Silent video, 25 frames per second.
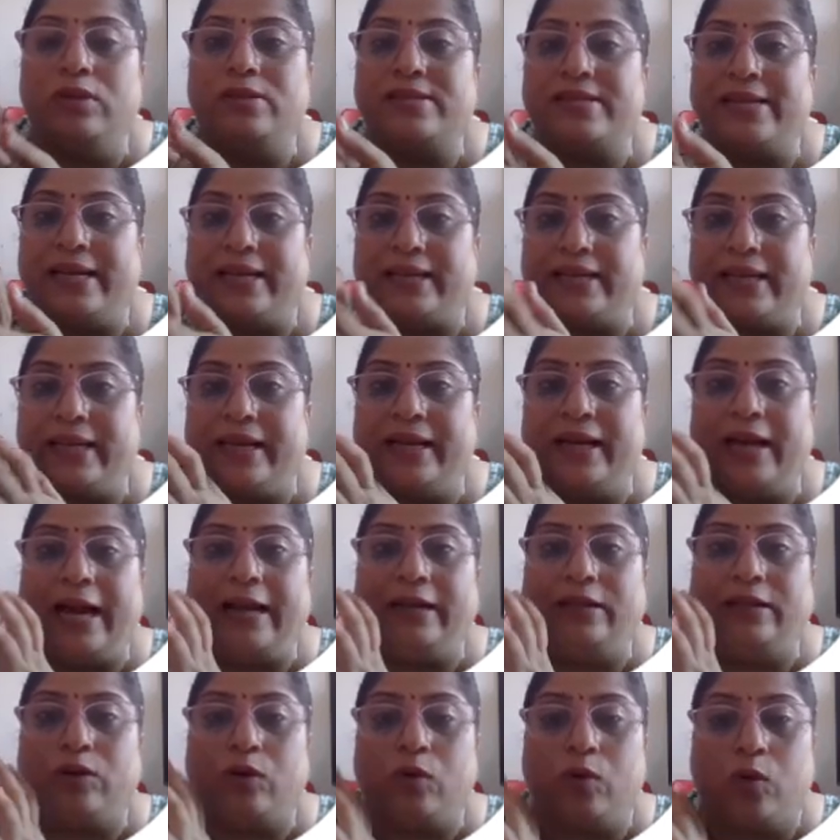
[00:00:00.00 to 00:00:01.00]
setting
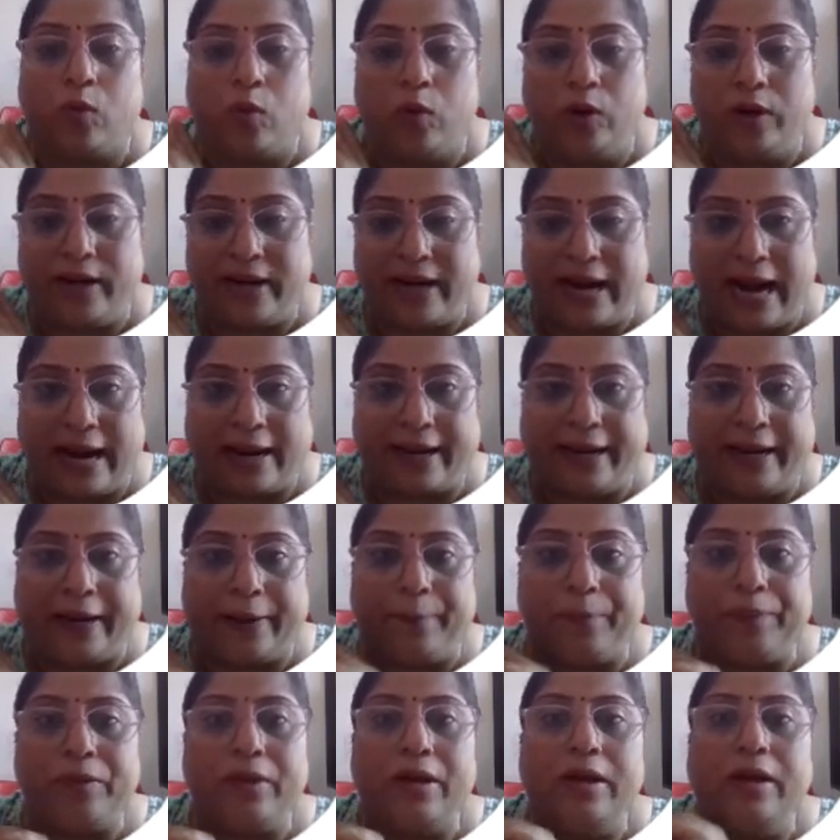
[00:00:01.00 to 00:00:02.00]
and the goal tracking.
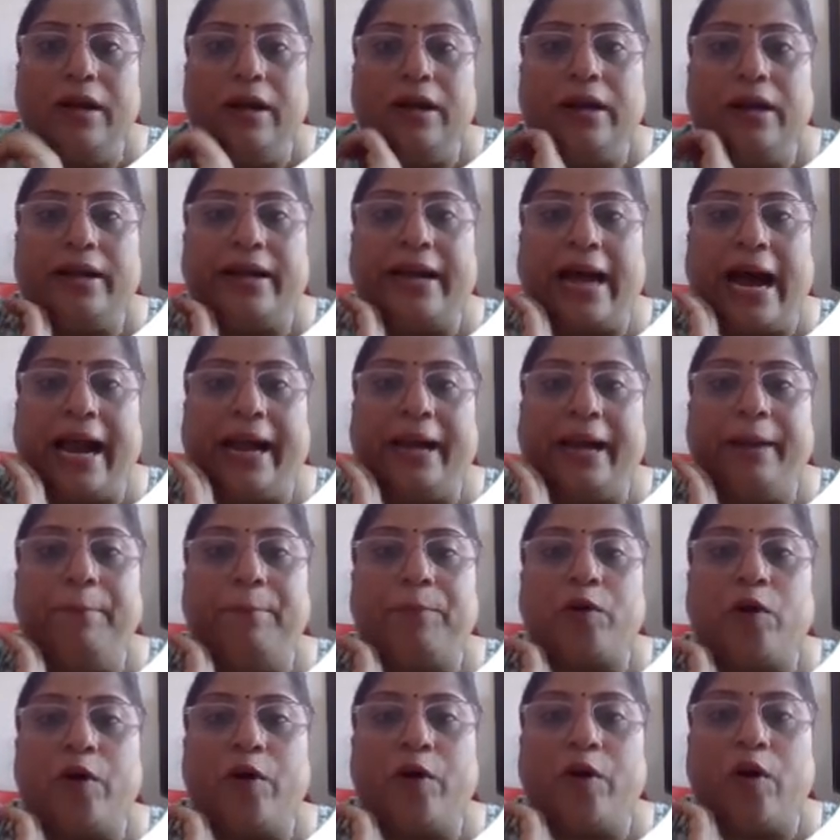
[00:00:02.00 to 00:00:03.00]
Time
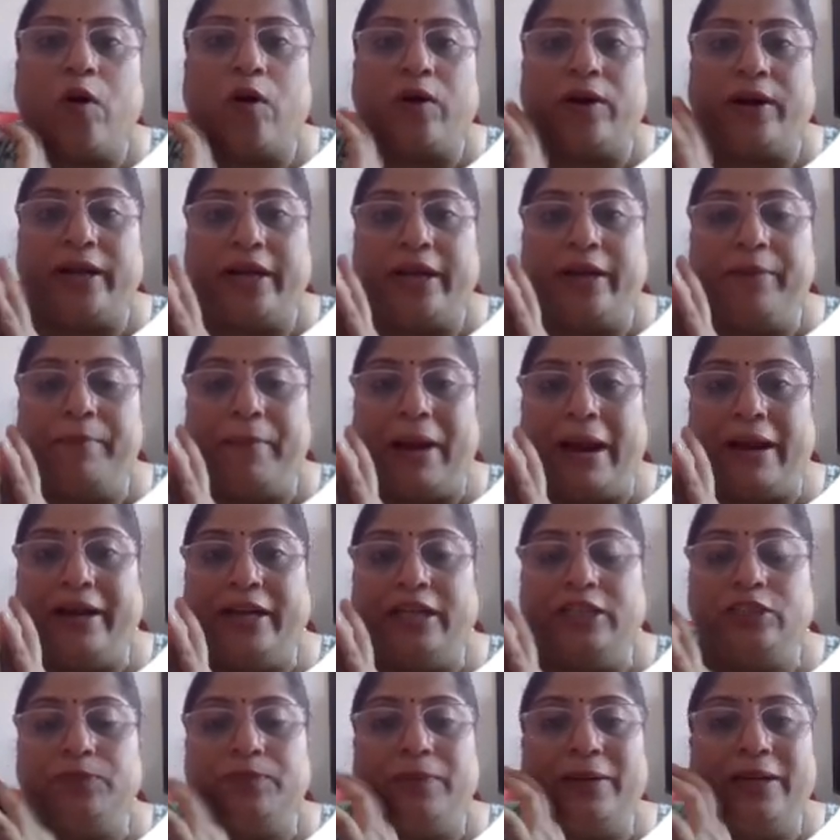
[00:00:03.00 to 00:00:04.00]
priority
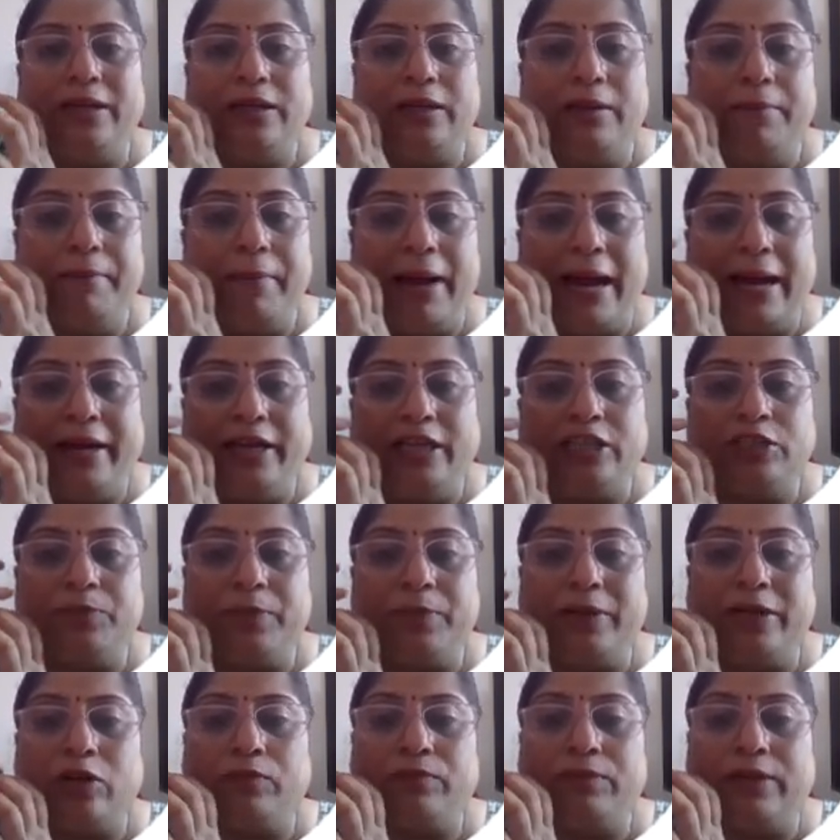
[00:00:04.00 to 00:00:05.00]
management, the
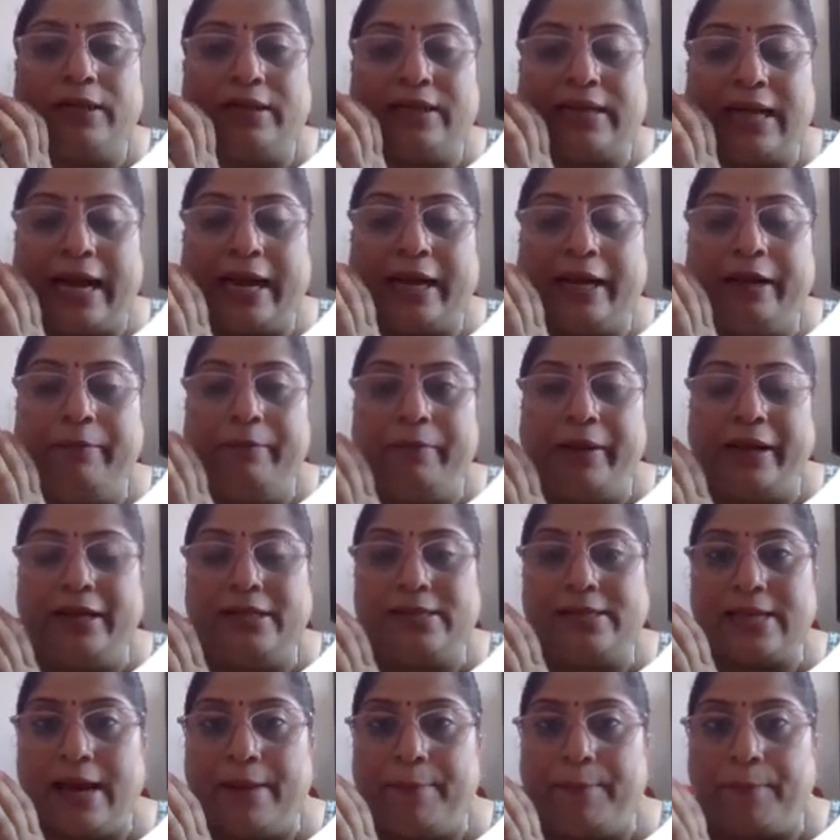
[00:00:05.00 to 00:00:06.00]
management of the time
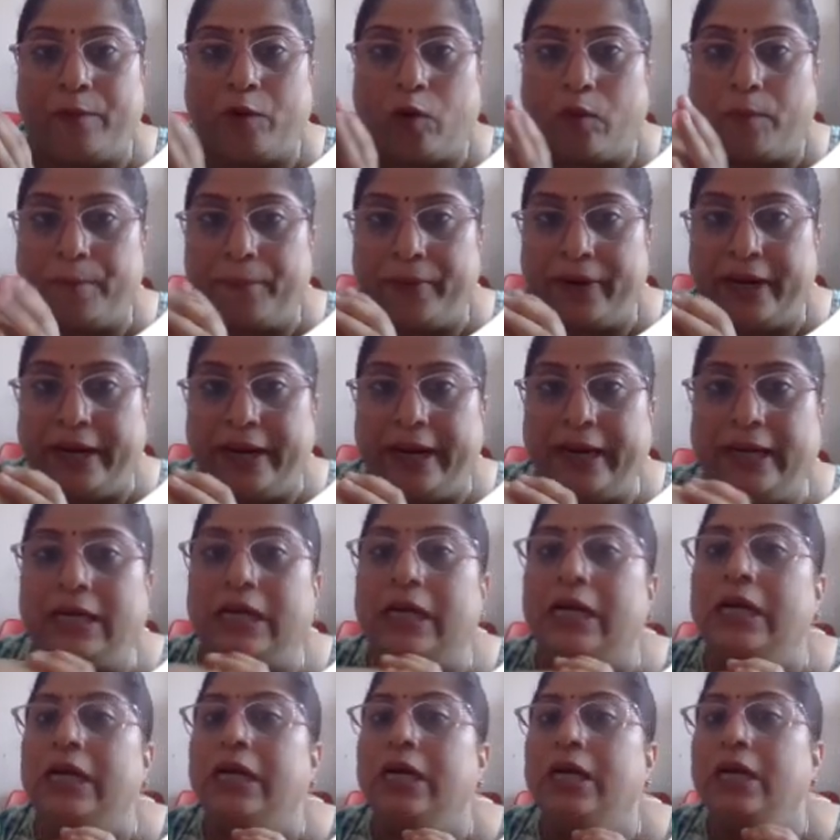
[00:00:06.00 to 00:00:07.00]
is appropriate.
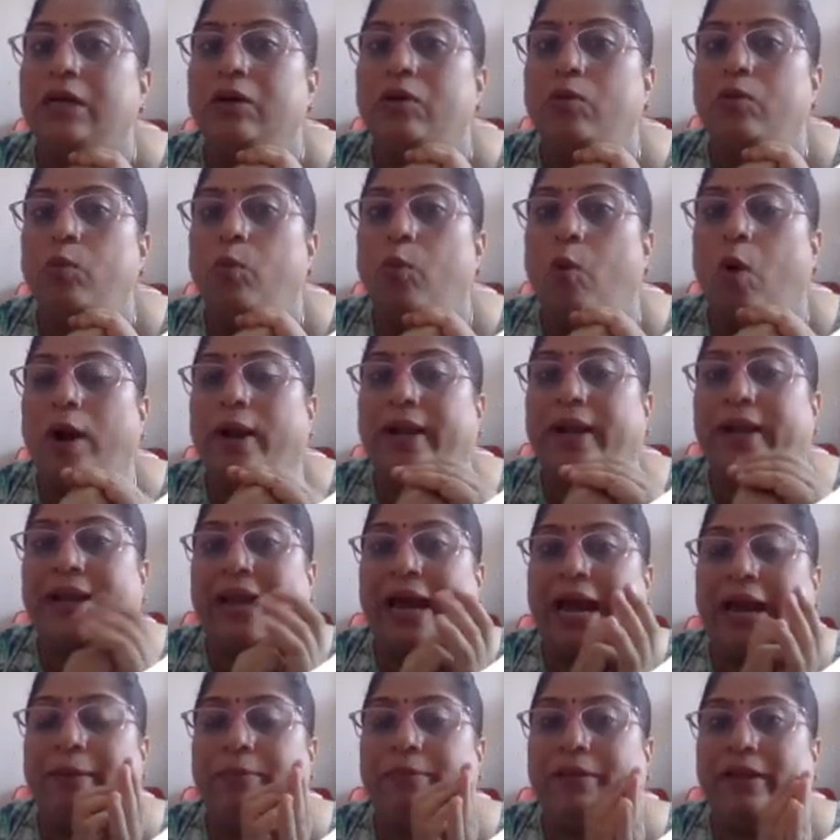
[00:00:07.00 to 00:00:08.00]
What
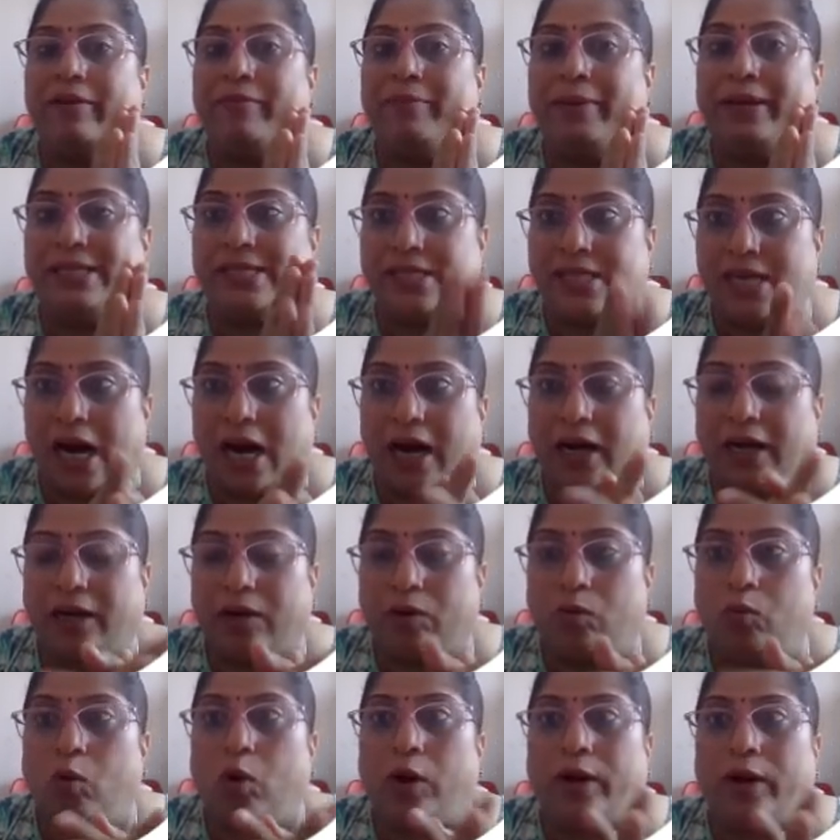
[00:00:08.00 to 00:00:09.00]
time they may start,
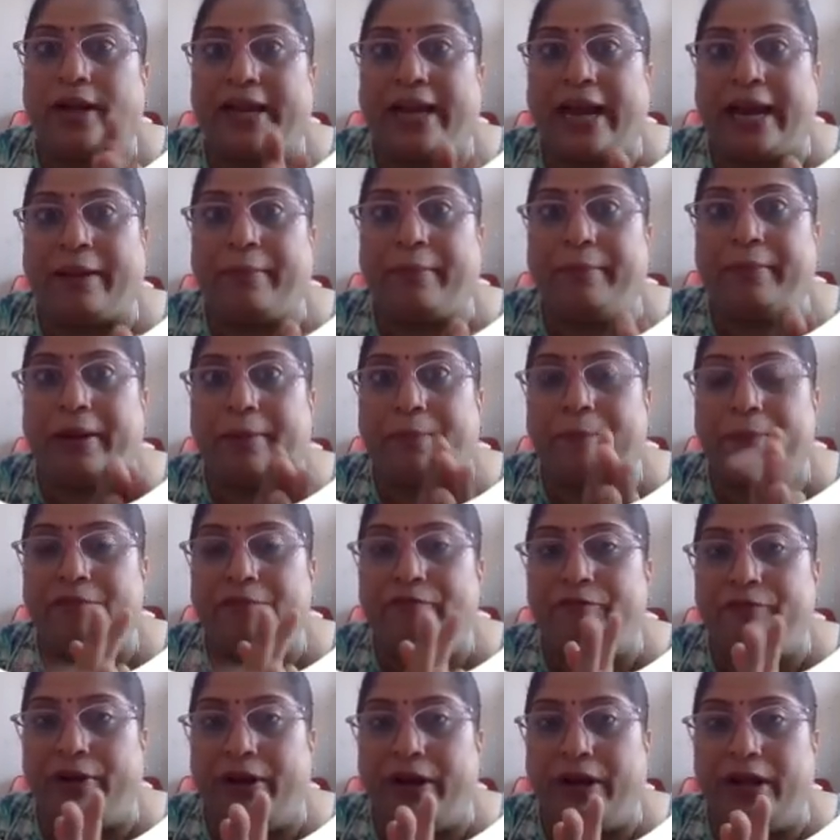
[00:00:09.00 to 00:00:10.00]
what time it may
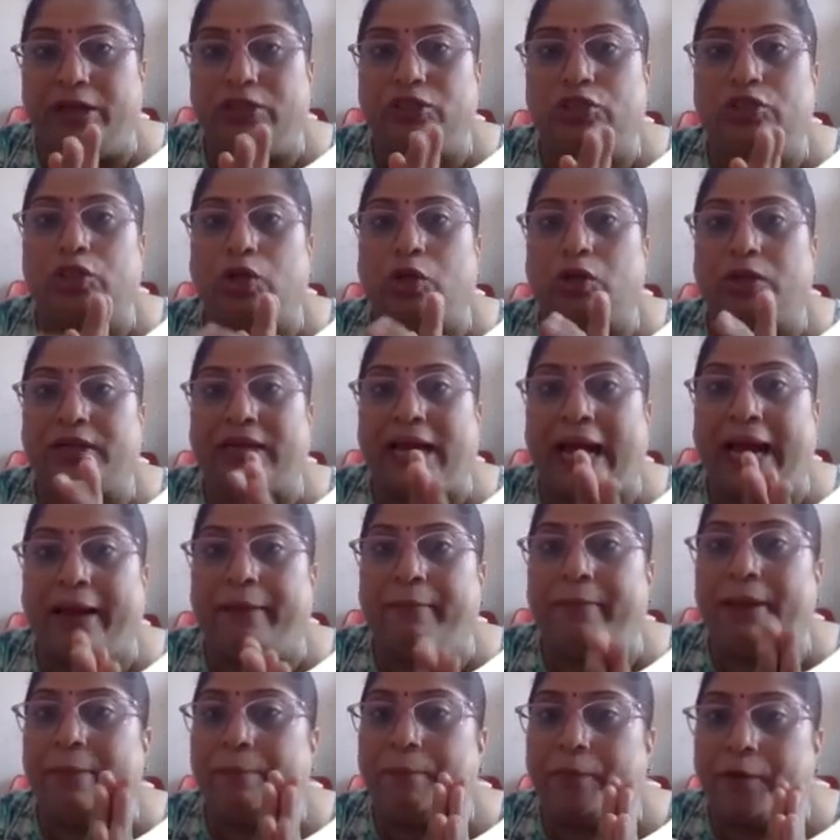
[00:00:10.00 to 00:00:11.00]
finish. So time
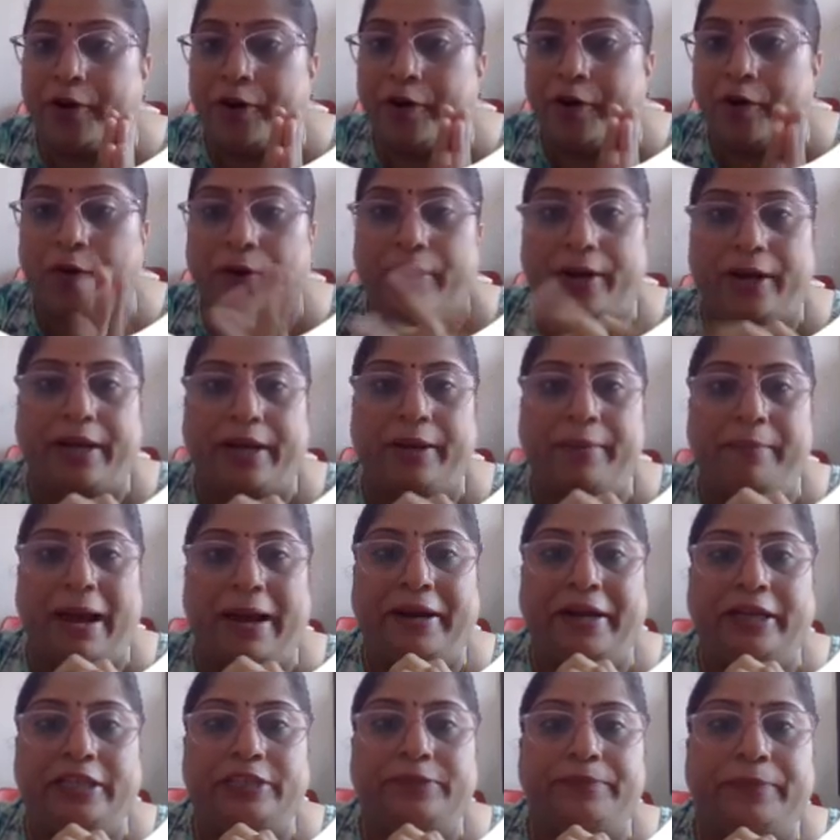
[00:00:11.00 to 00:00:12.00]
and priority
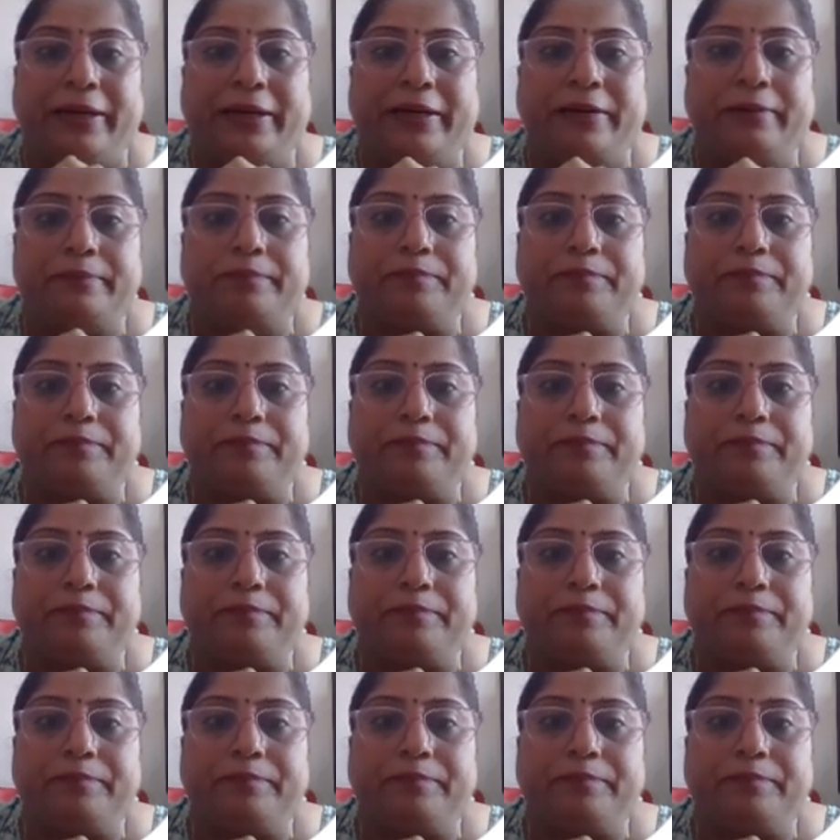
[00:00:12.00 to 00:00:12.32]
management,